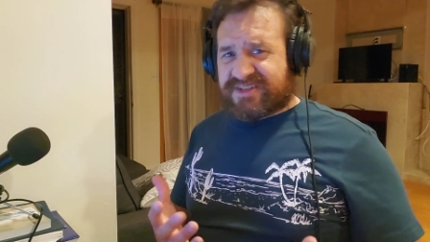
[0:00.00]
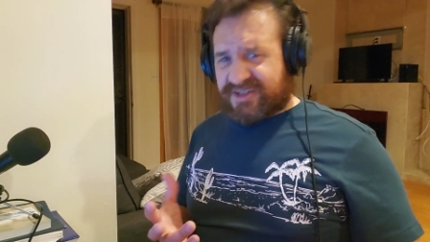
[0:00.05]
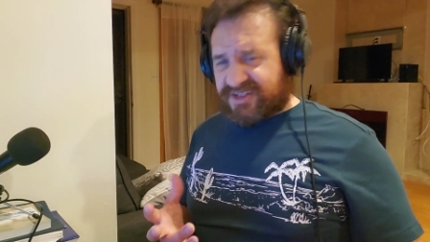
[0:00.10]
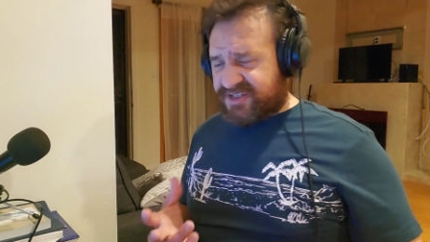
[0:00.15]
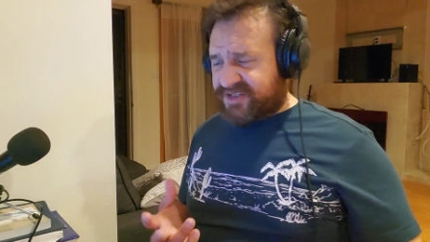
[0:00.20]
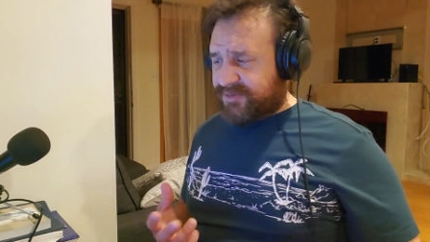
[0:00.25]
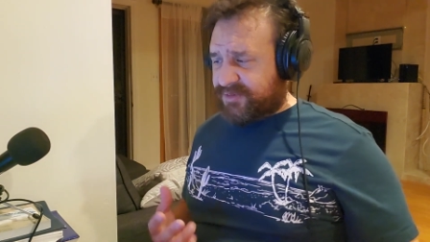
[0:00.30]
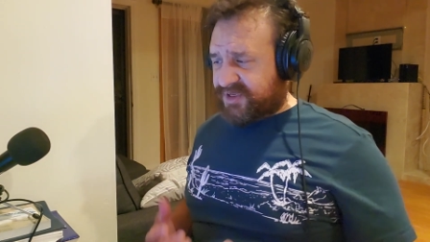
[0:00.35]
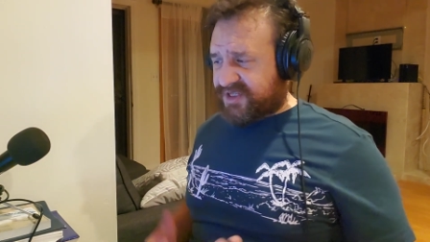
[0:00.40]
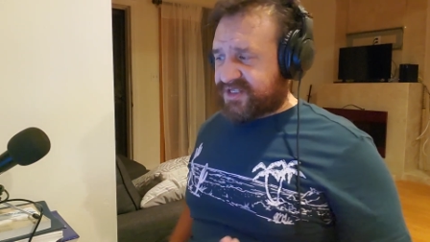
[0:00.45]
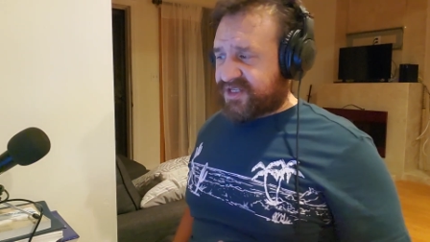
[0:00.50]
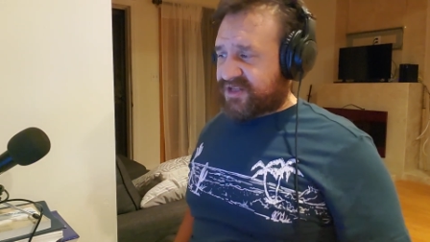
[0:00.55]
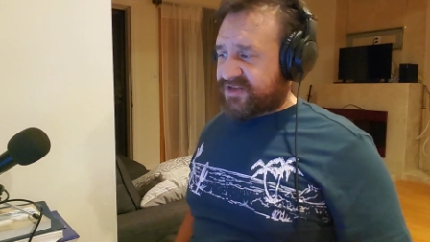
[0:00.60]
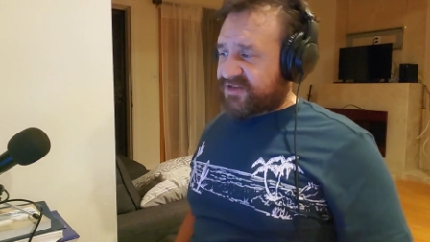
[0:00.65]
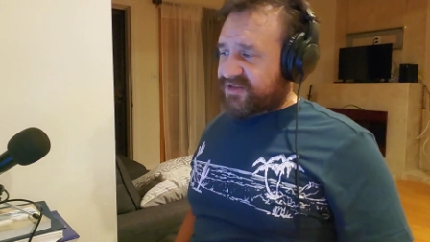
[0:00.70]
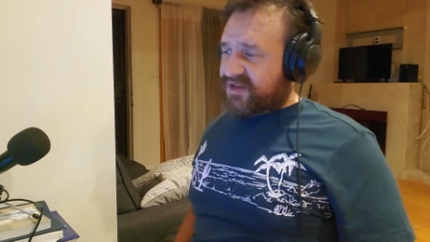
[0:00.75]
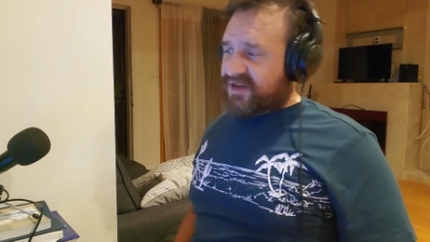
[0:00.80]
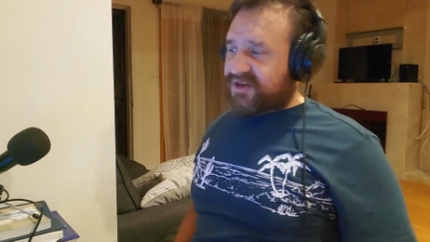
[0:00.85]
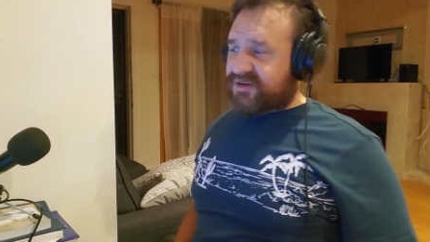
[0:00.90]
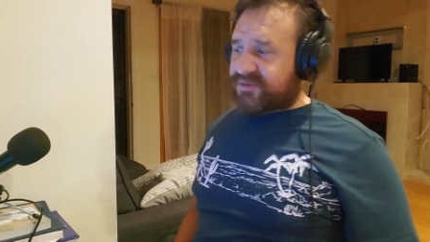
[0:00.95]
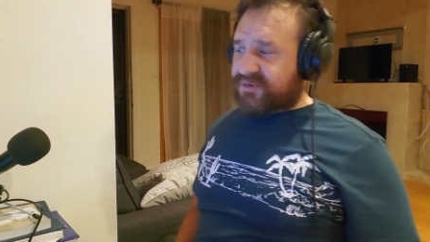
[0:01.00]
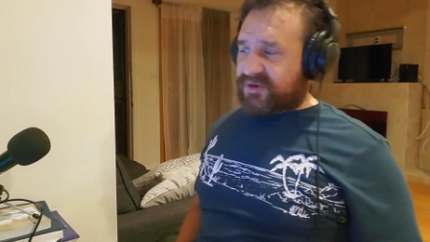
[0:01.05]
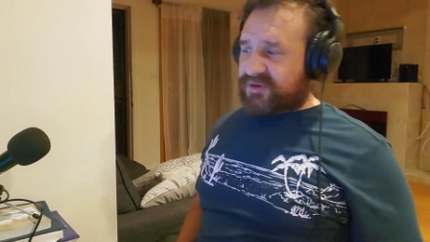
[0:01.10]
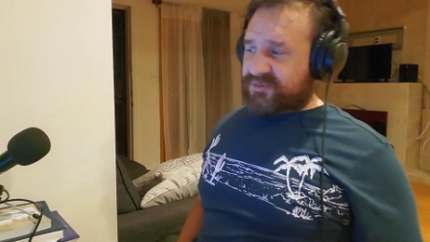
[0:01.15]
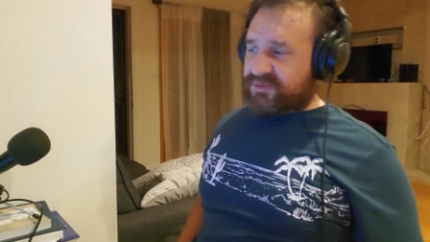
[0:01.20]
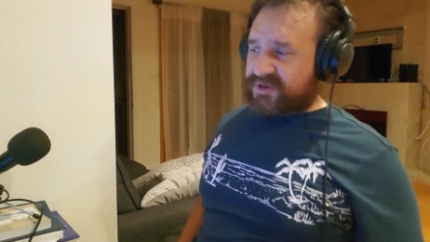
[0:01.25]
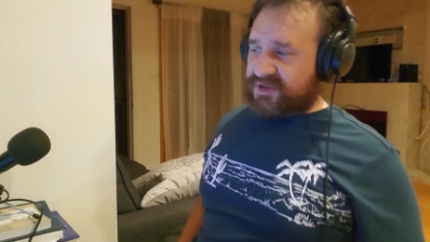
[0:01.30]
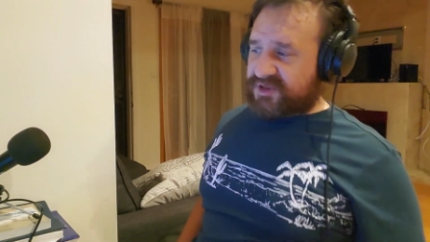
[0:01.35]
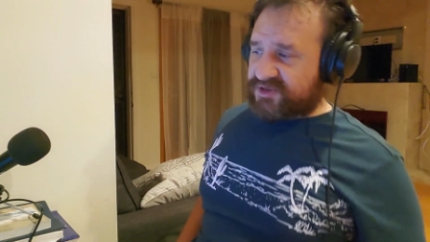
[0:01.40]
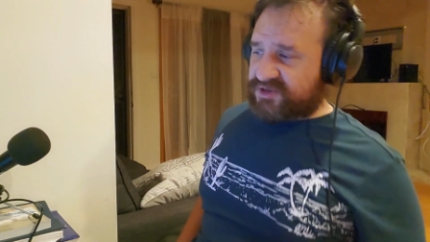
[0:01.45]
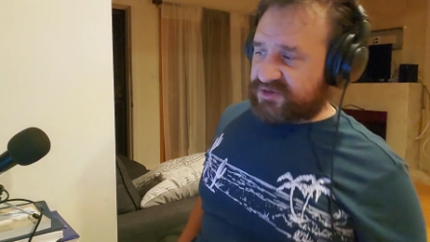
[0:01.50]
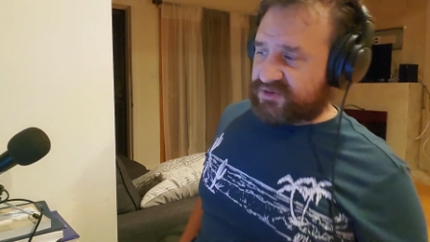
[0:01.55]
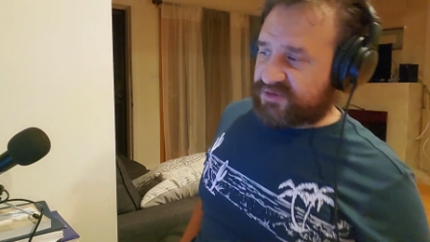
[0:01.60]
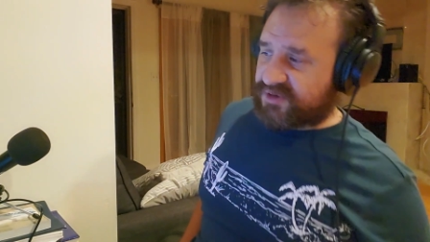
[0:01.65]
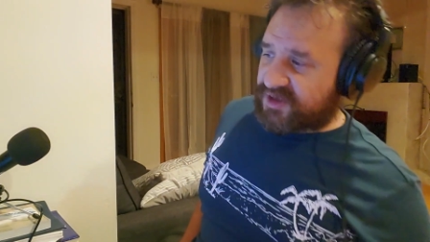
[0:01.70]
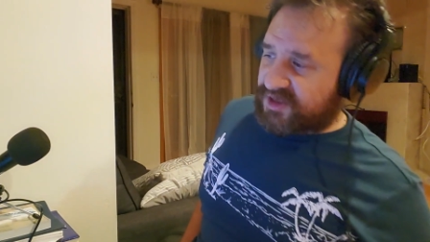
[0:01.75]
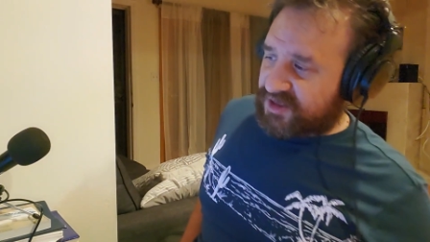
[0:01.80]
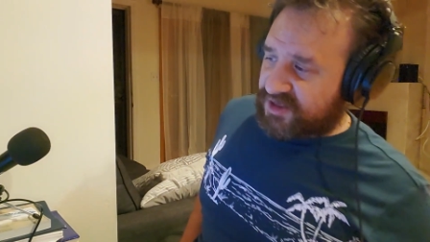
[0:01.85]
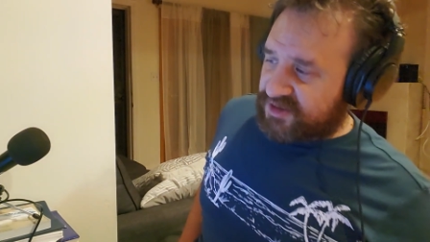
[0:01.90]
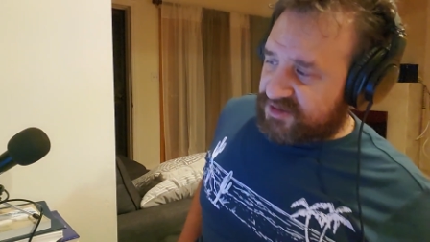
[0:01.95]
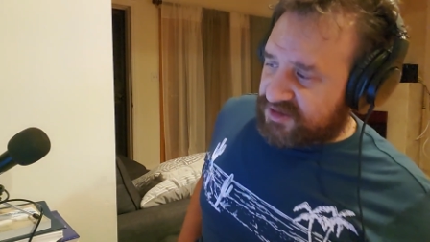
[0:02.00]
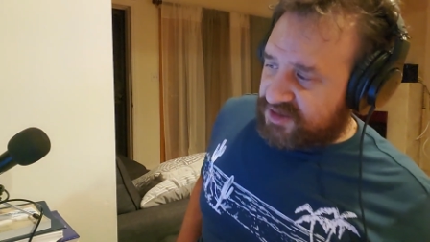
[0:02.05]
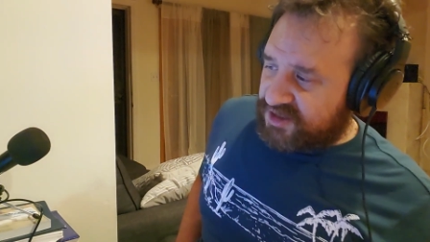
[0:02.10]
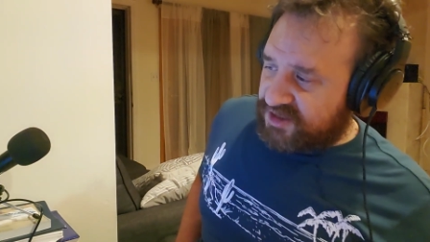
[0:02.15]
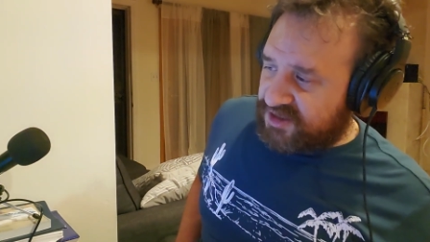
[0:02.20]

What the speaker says: to some extent. I really do, and